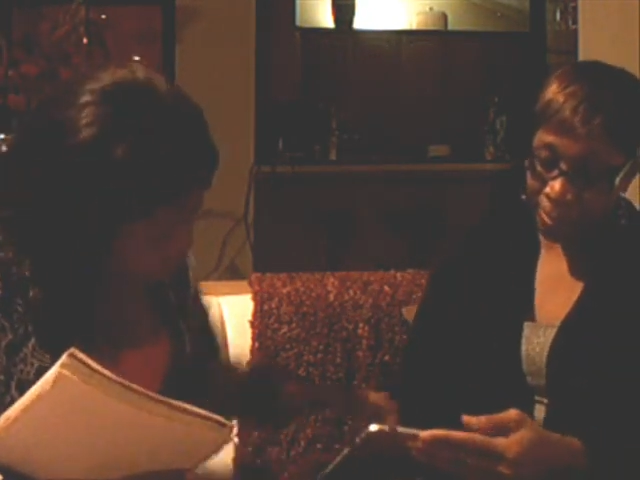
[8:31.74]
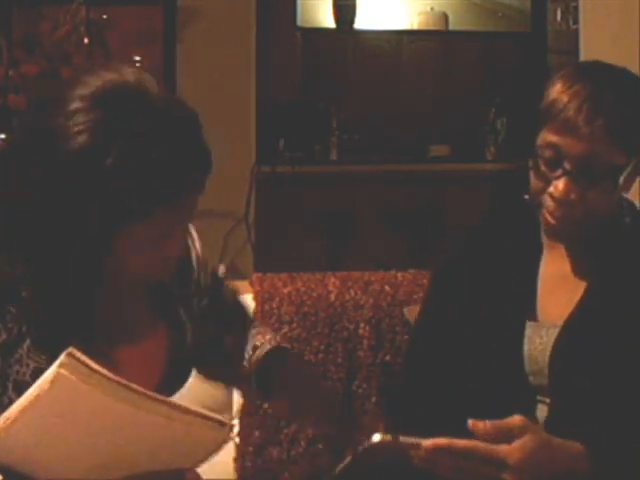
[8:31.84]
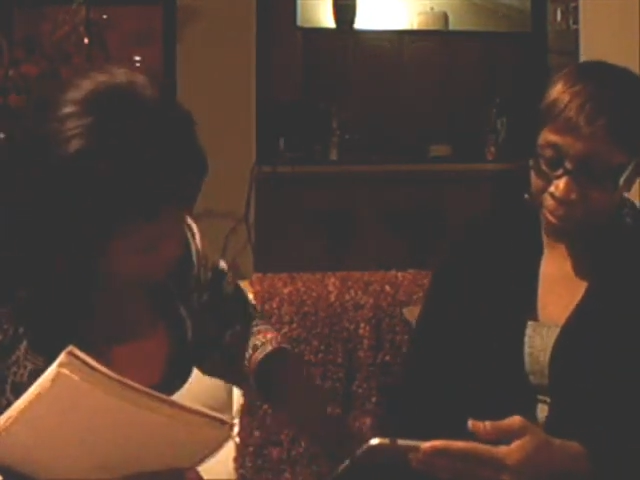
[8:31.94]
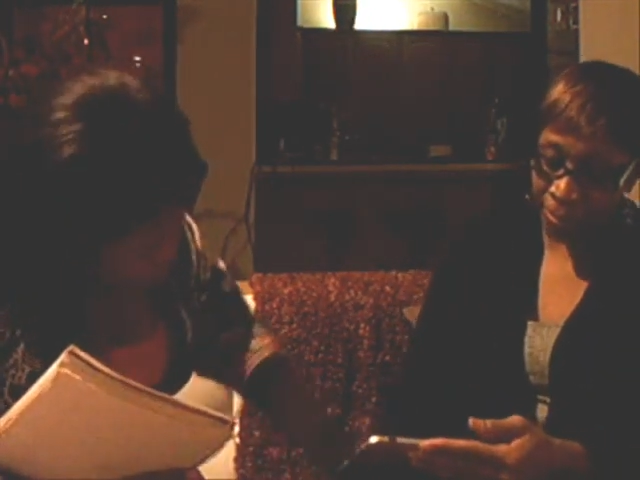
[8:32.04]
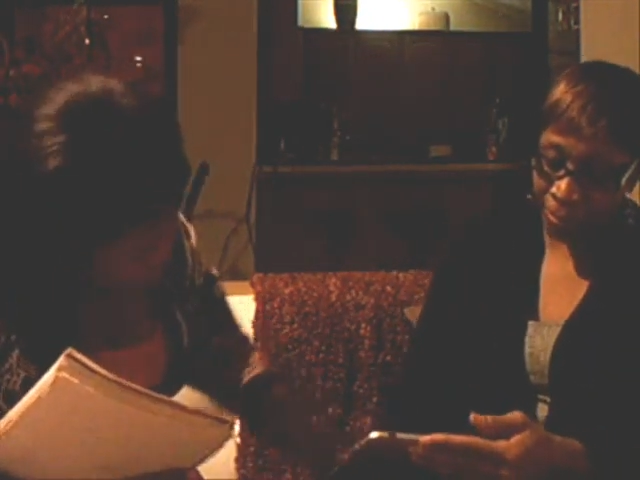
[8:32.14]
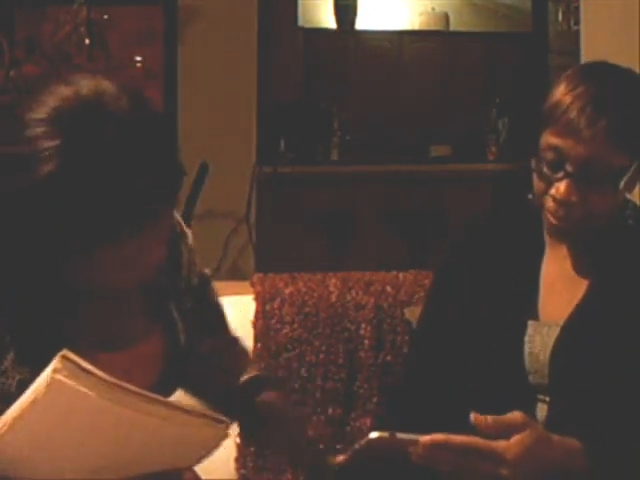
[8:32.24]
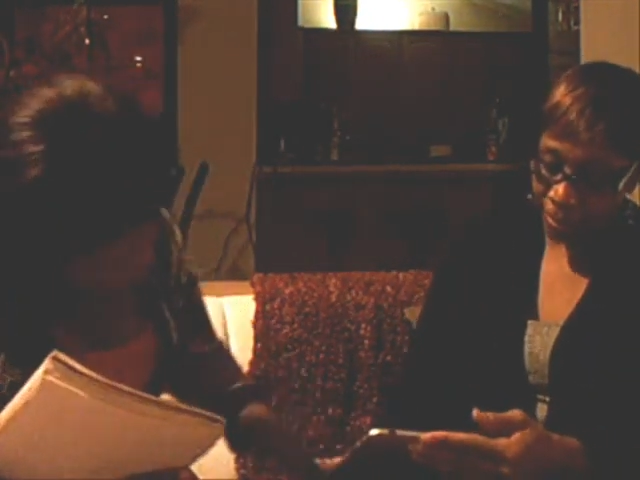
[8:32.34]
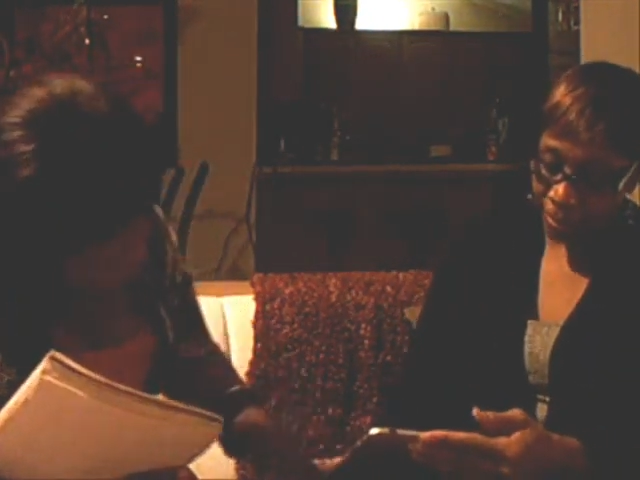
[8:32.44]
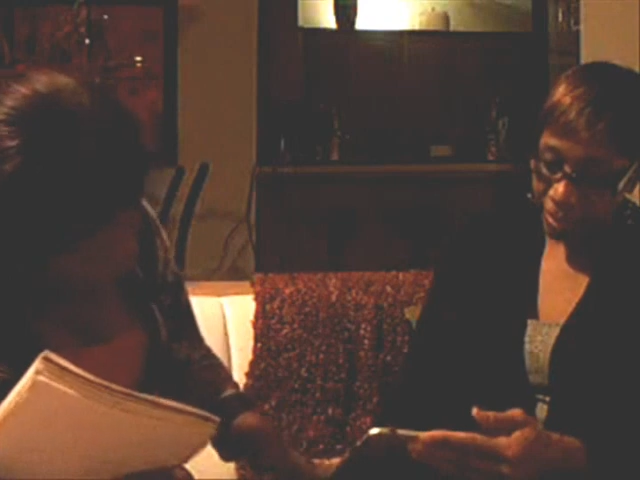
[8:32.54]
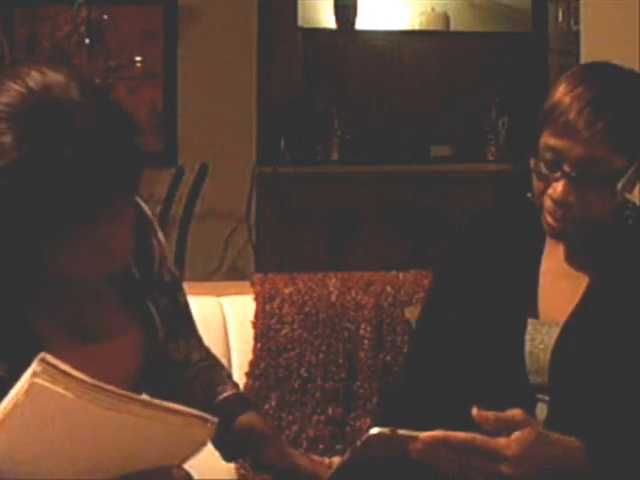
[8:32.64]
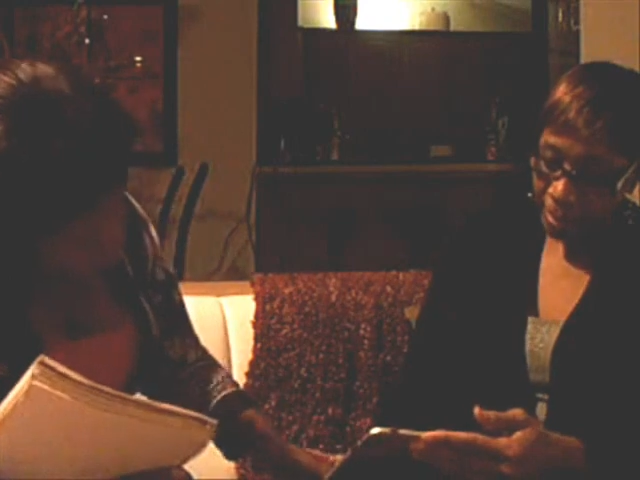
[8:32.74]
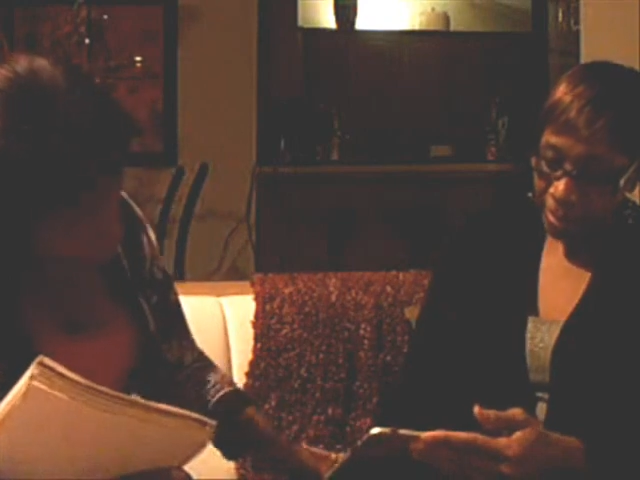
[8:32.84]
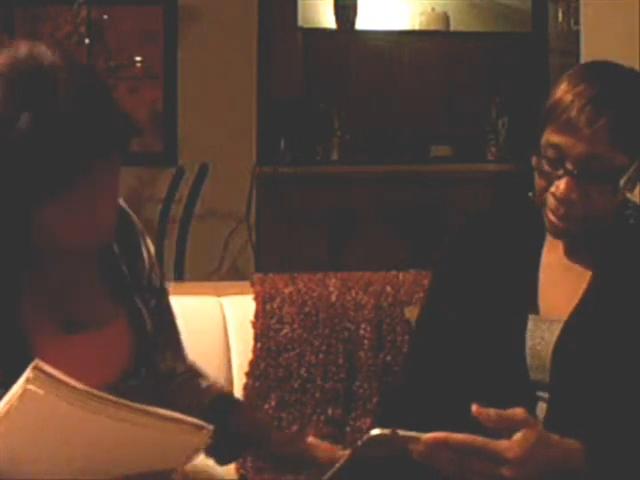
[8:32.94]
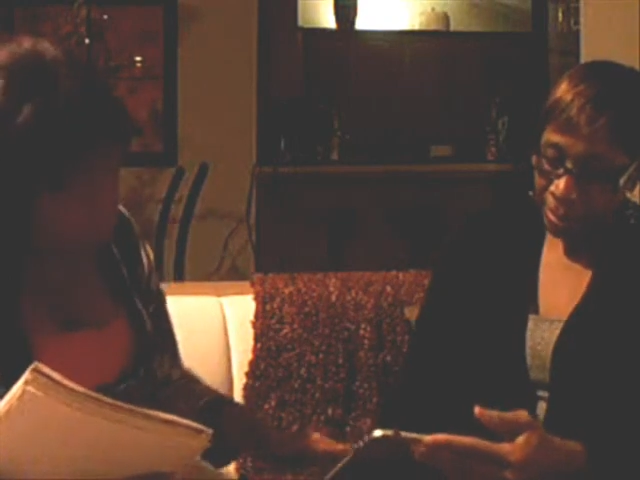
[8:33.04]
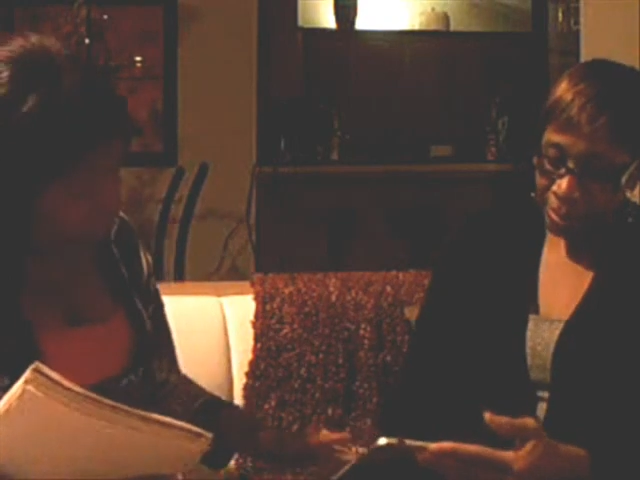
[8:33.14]
you know.
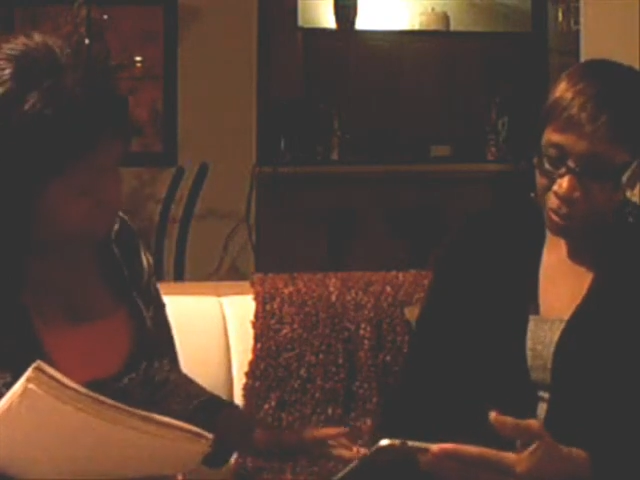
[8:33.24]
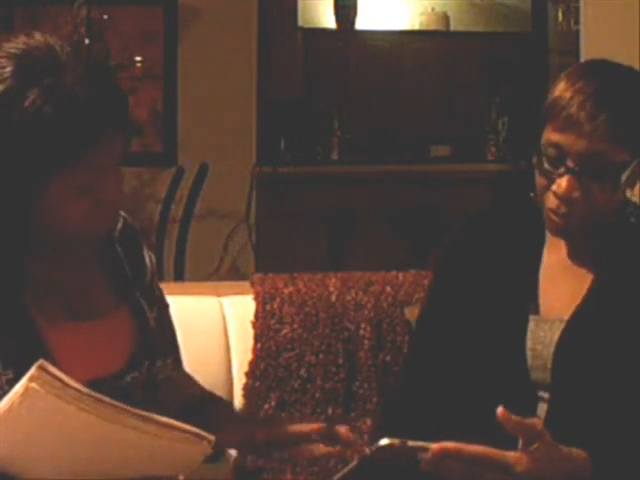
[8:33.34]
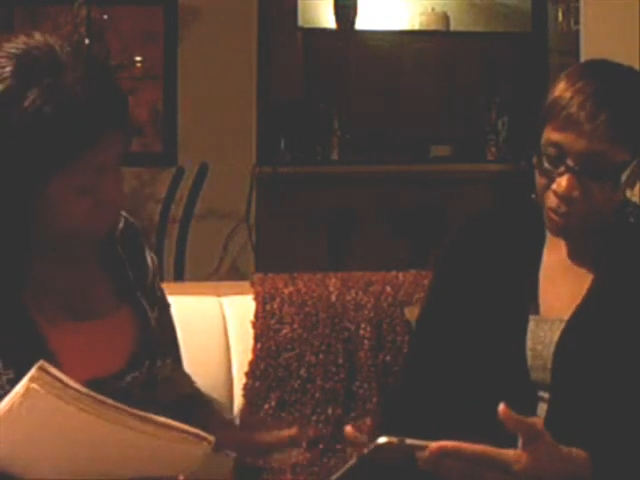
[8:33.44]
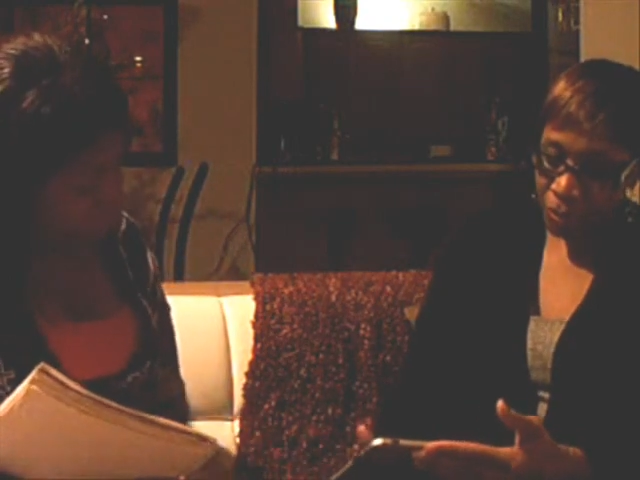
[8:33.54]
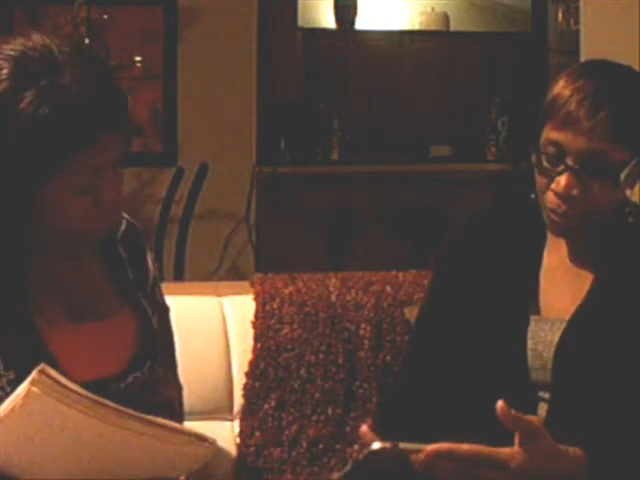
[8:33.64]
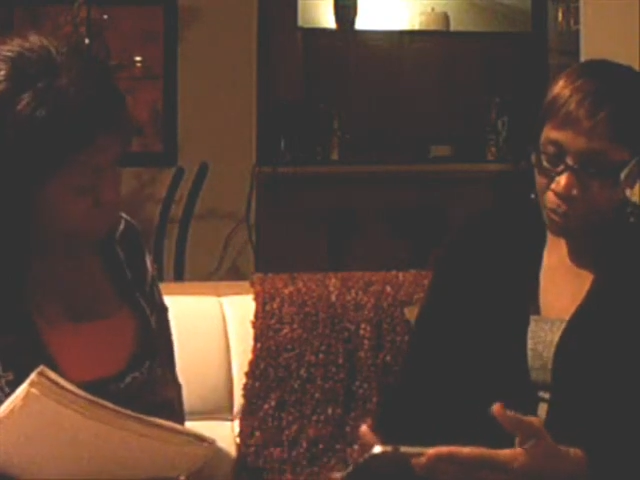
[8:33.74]
The streets